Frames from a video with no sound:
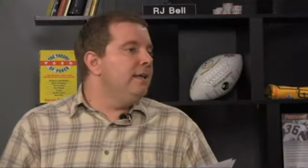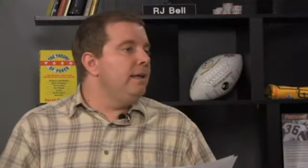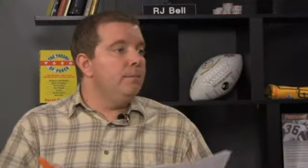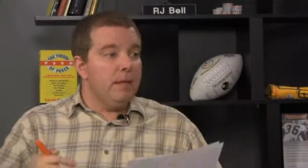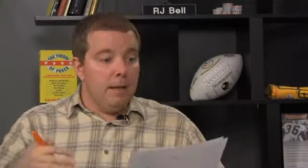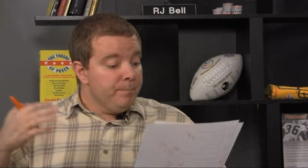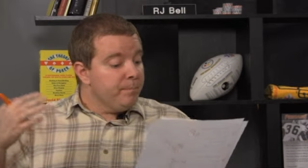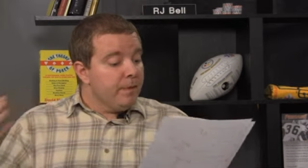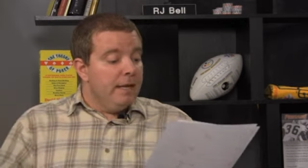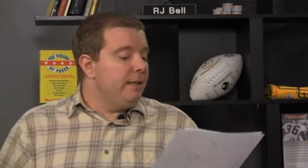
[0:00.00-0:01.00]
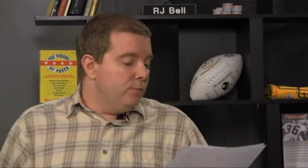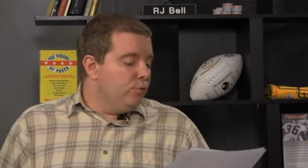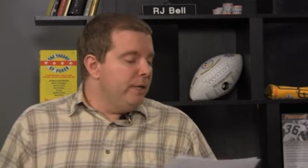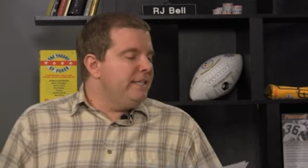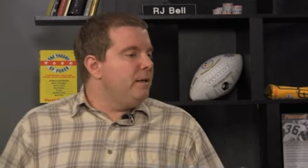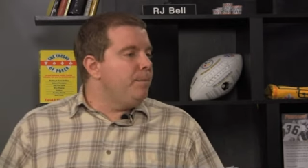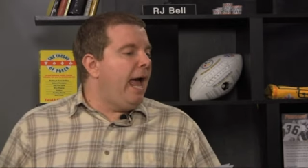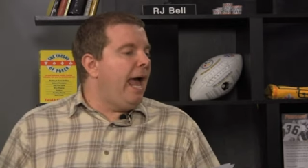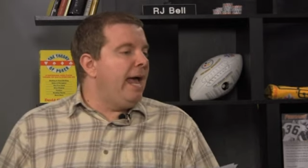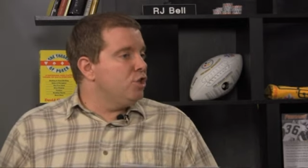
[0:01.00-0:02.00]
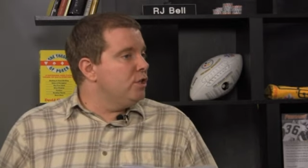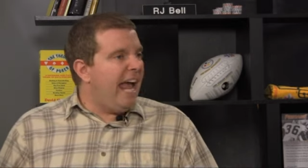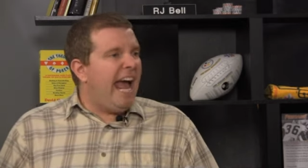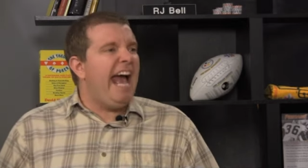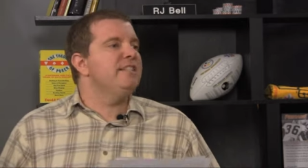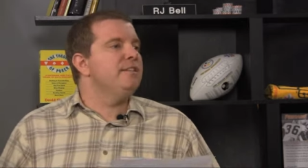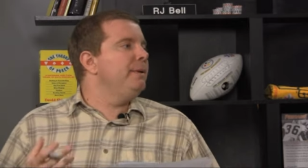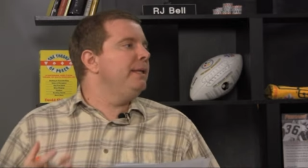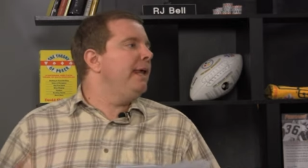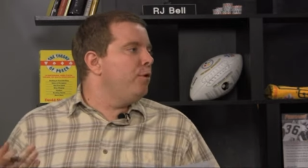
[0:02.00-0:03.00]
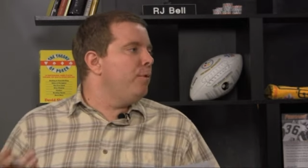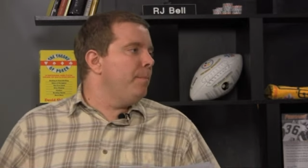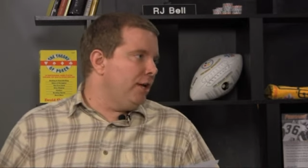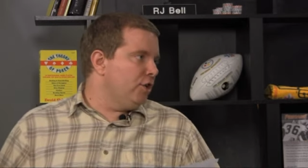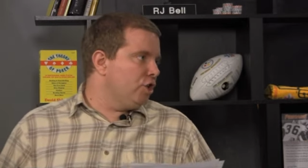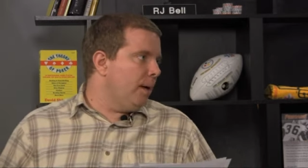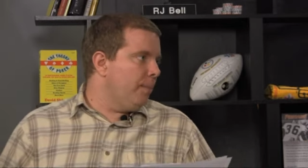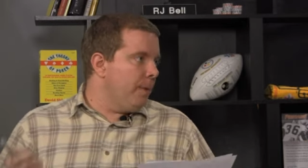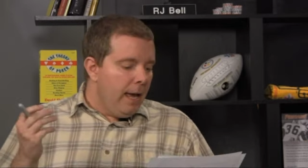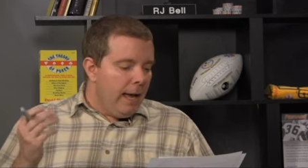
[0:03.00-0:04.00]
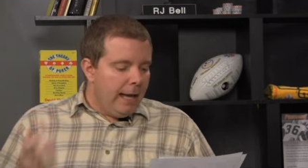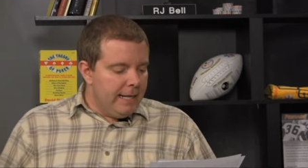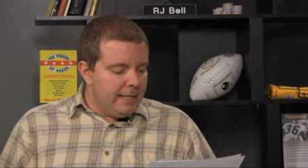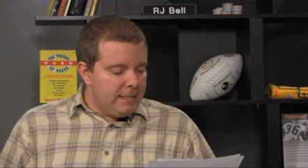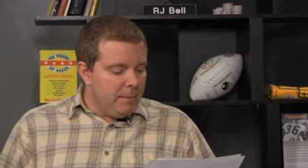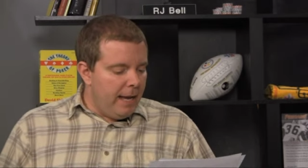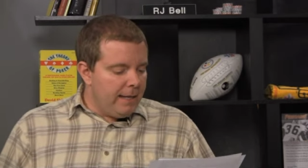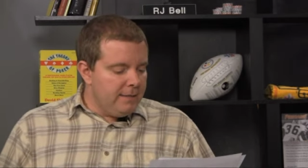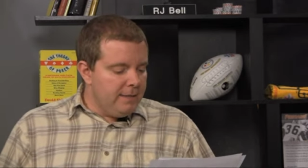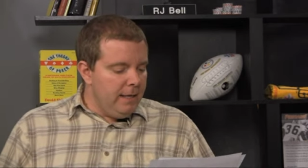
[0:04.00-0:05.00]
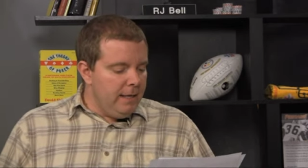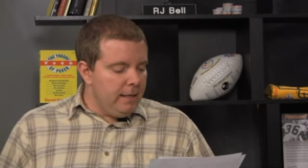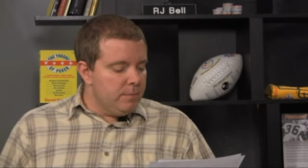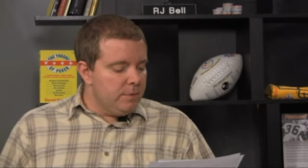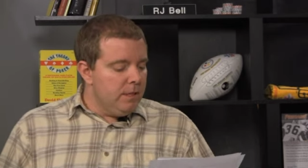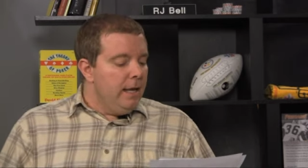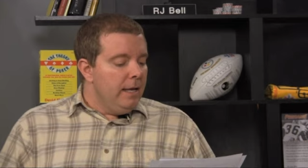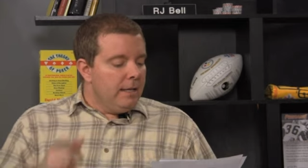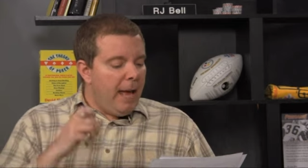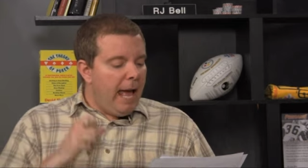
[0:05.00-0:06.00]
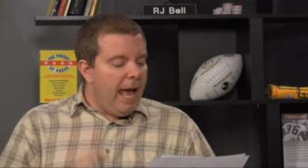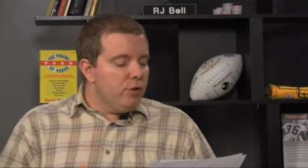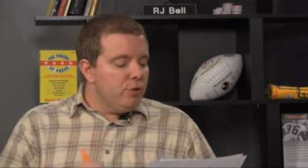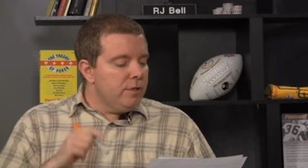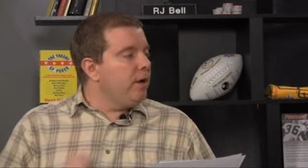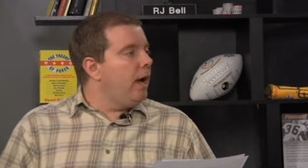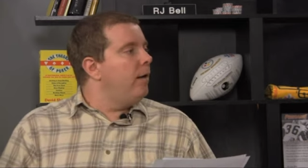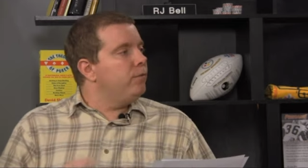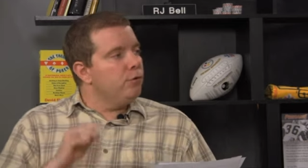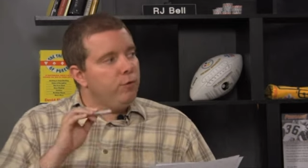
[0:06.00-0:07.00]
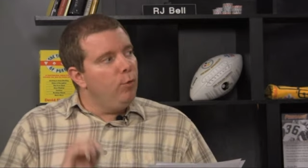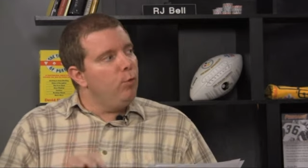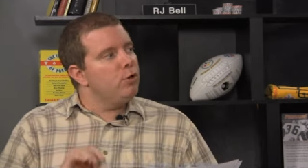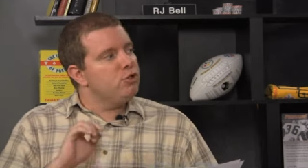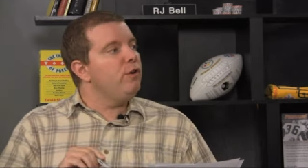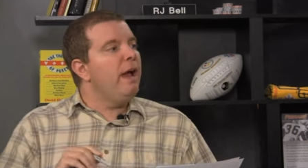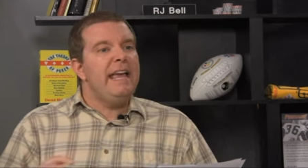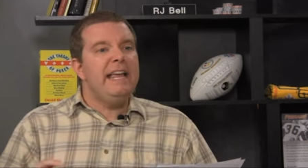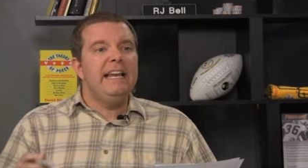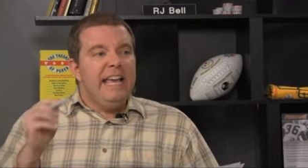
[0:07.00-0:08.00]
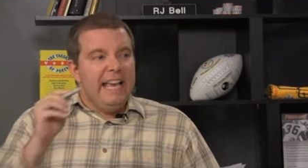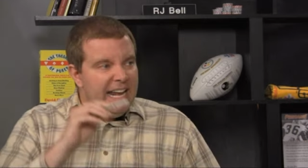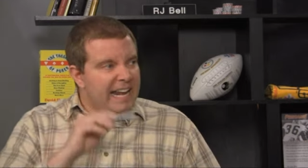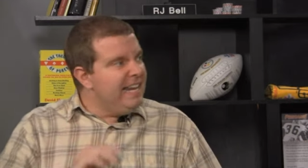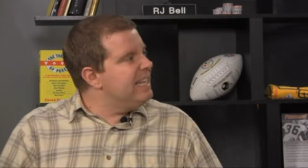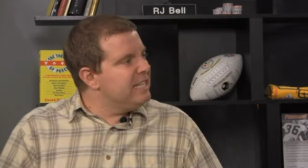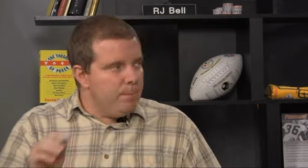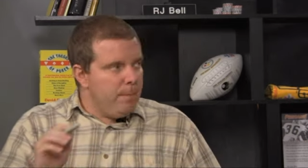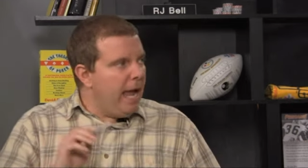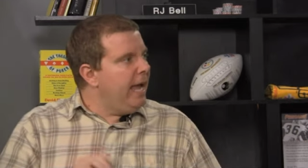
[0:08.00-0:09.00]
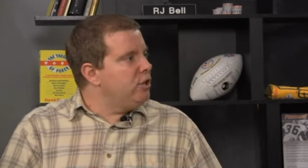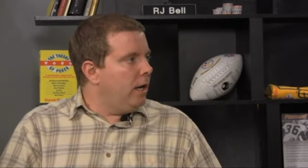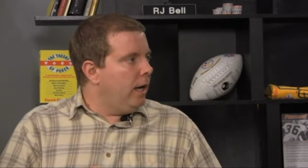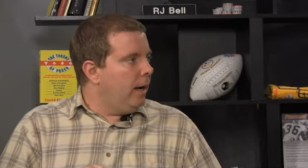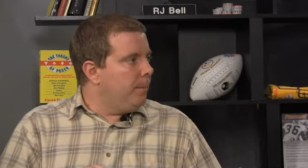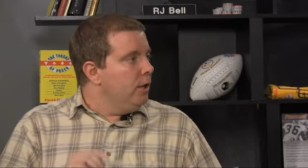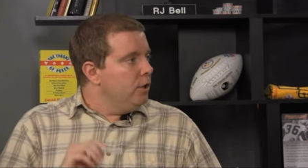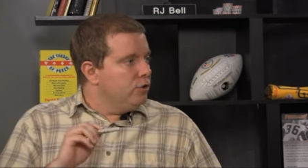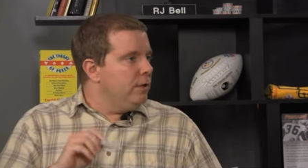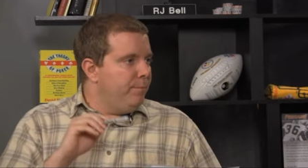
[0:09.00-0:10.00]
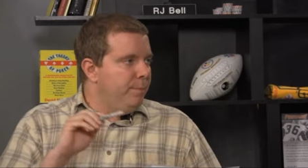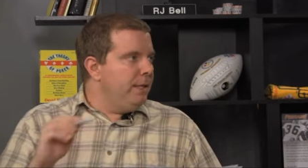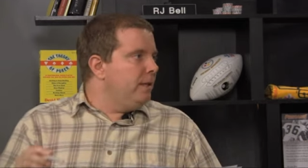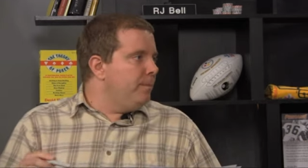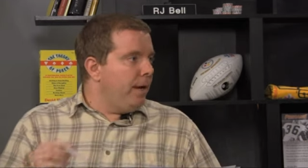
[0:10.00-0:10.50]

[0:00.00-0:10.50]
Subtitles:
a team that in the recent past just hasn't been able to match up against the best teams. The Packers have covered 4 straight in this matchup. So they've beat the